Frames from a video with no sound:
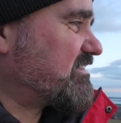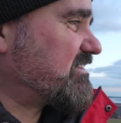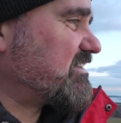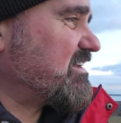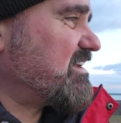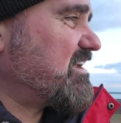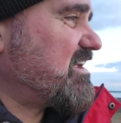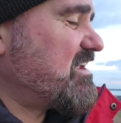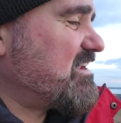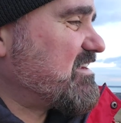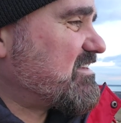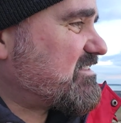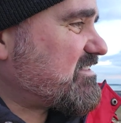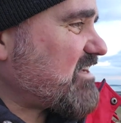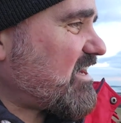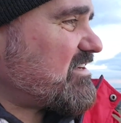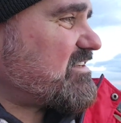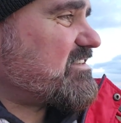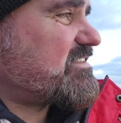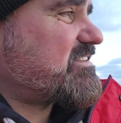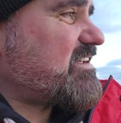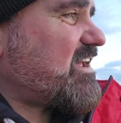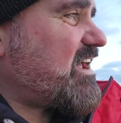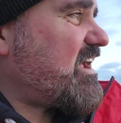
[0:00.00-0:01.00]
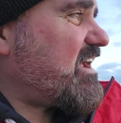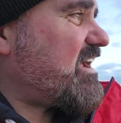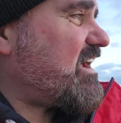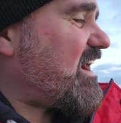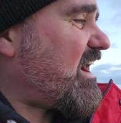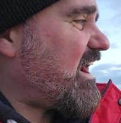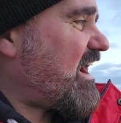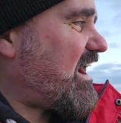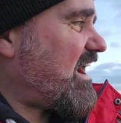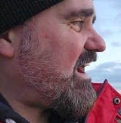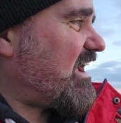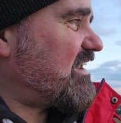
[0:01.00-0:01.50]
the sunset
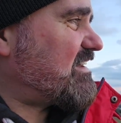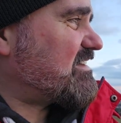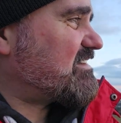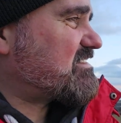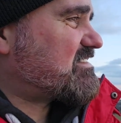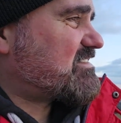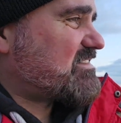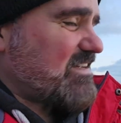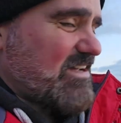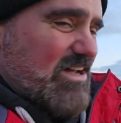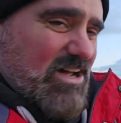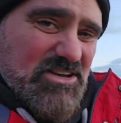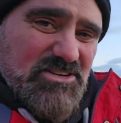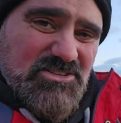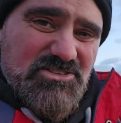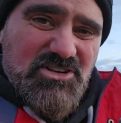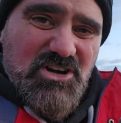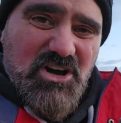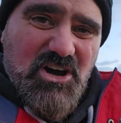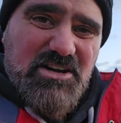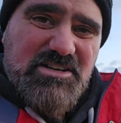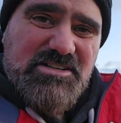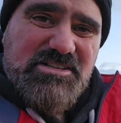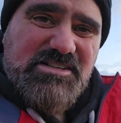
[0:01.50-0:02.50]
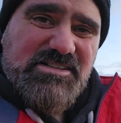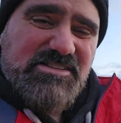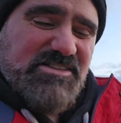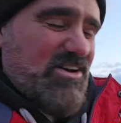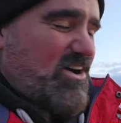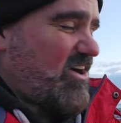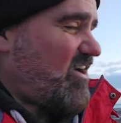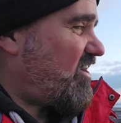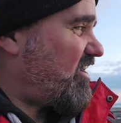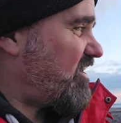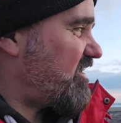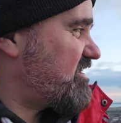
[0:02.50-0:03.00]
and a nice
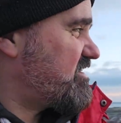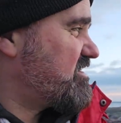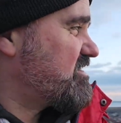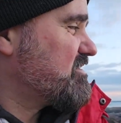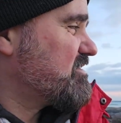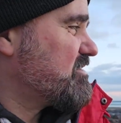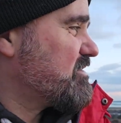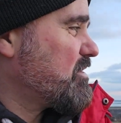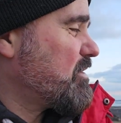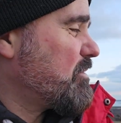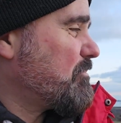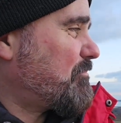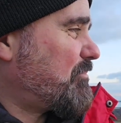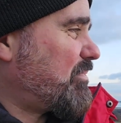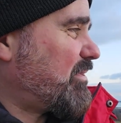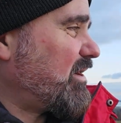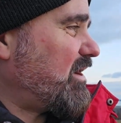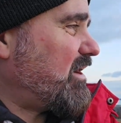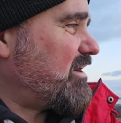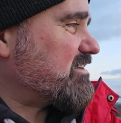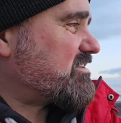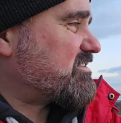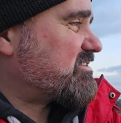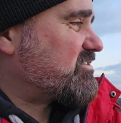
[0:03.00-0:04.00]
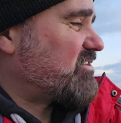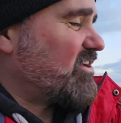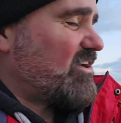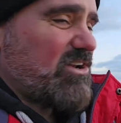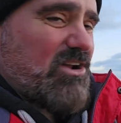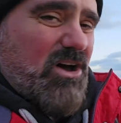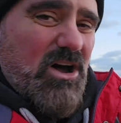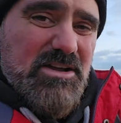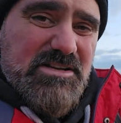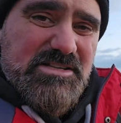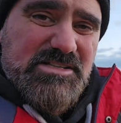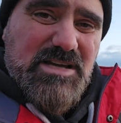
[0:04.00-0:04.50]
sky, plus the
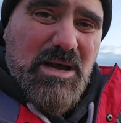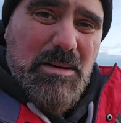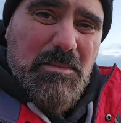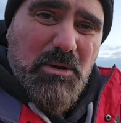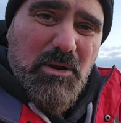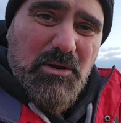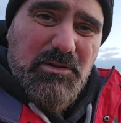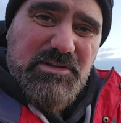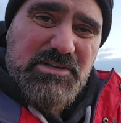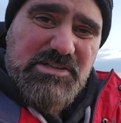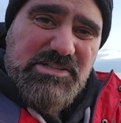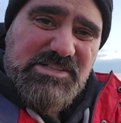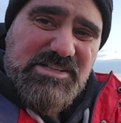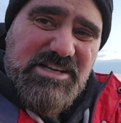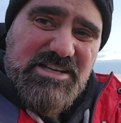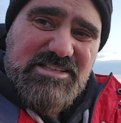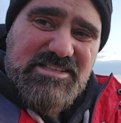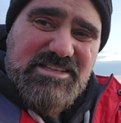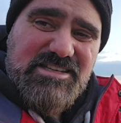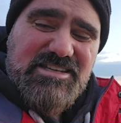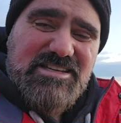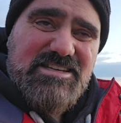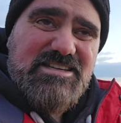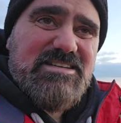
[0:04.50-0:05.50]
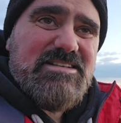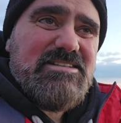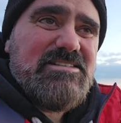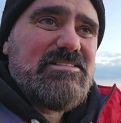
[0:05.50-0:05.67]
lights coming on the city.